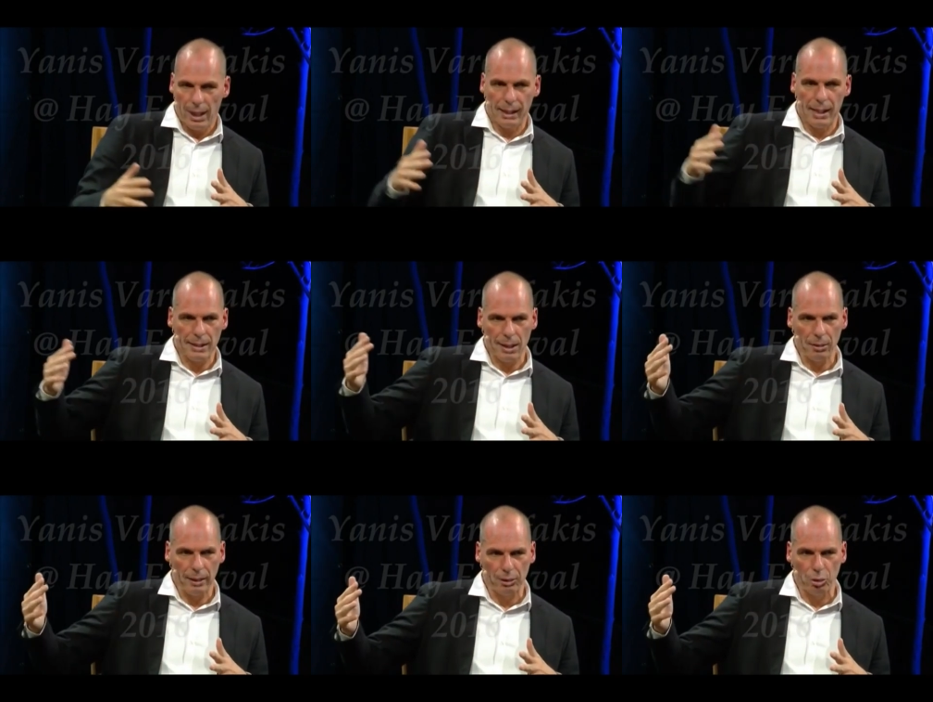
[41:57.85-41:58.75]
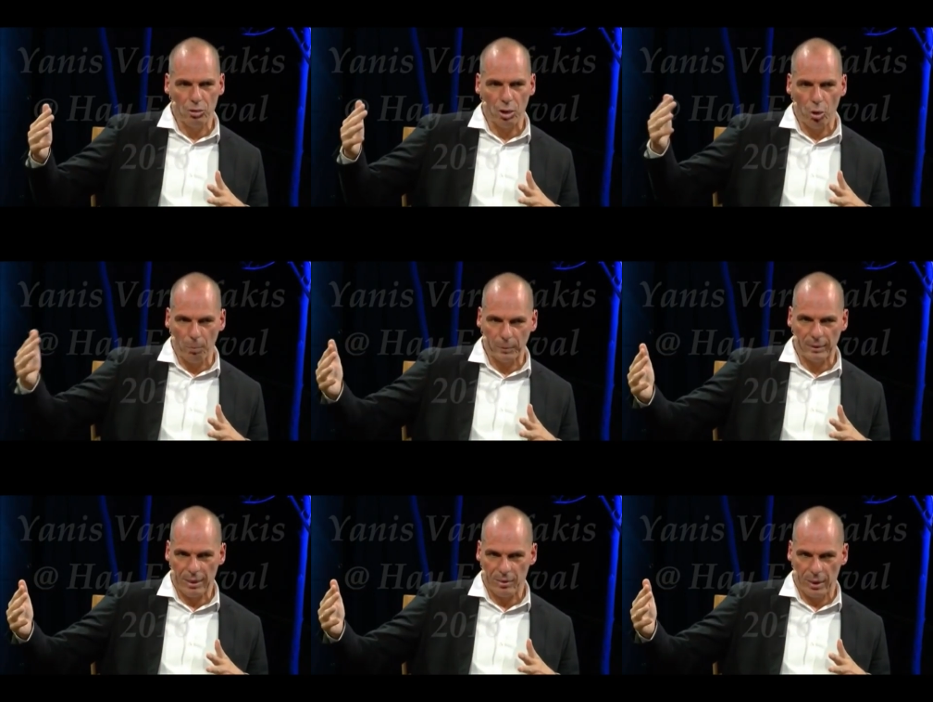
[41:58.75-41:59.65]
And let's re reduce the corporate
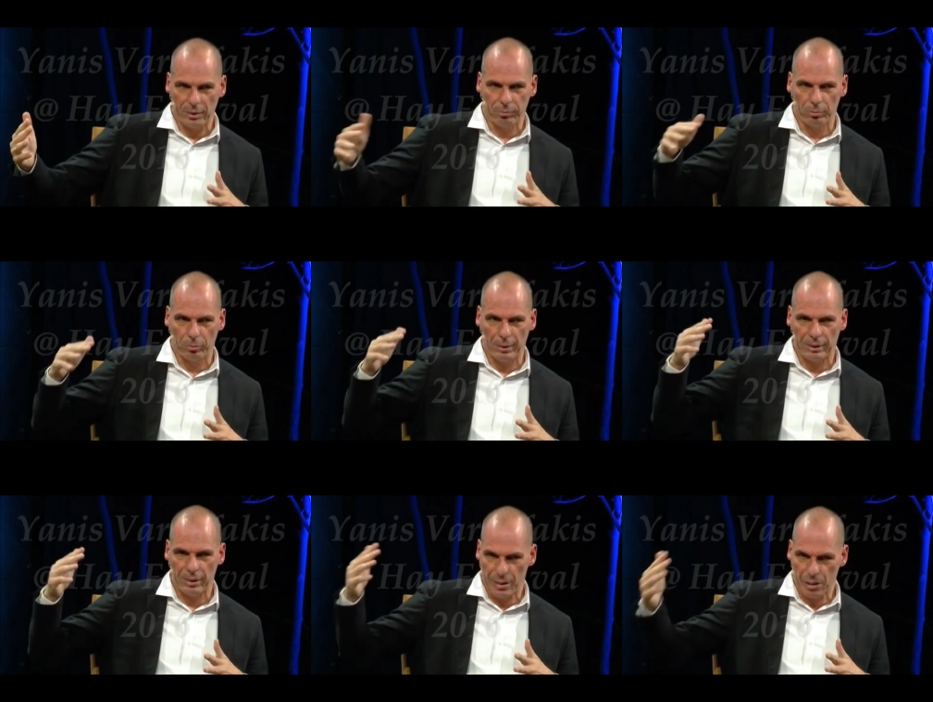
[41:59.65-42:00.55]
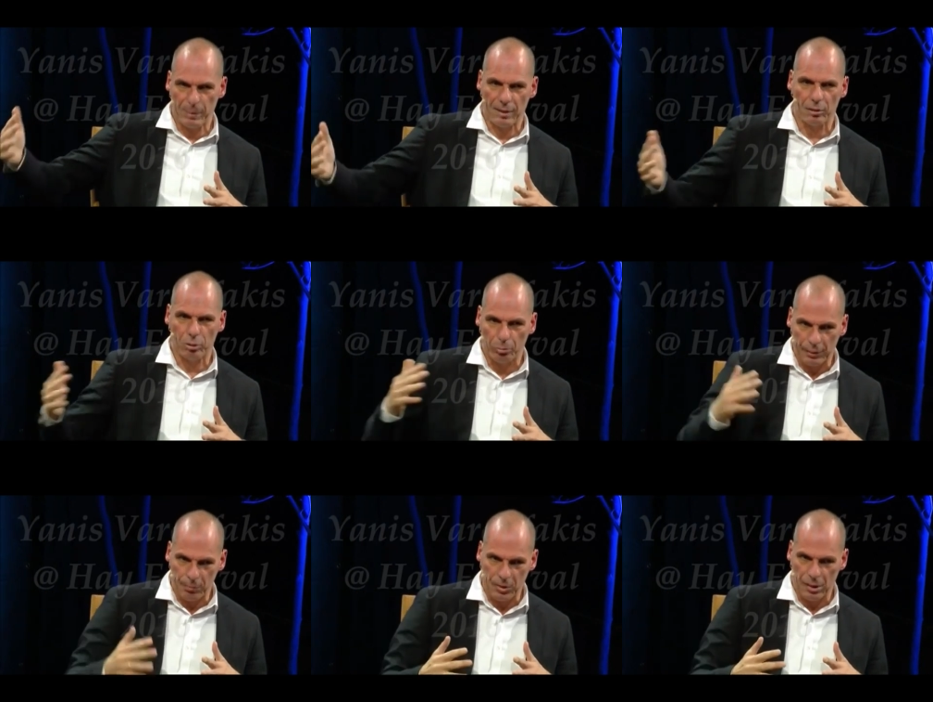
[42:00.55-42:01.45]
tax rate from 26% to
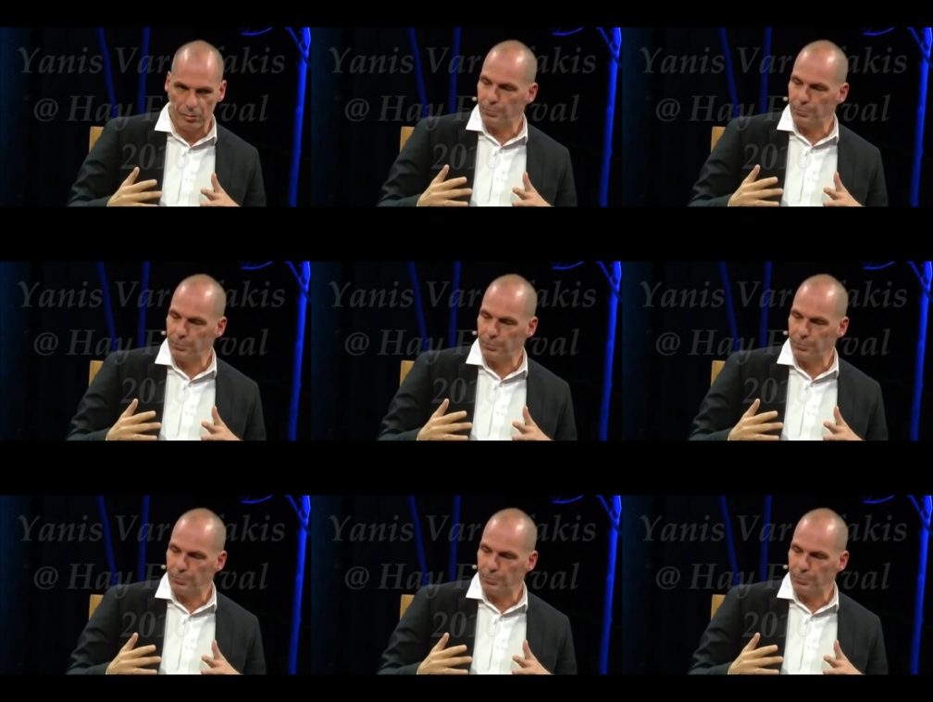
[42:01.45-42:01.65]
20%.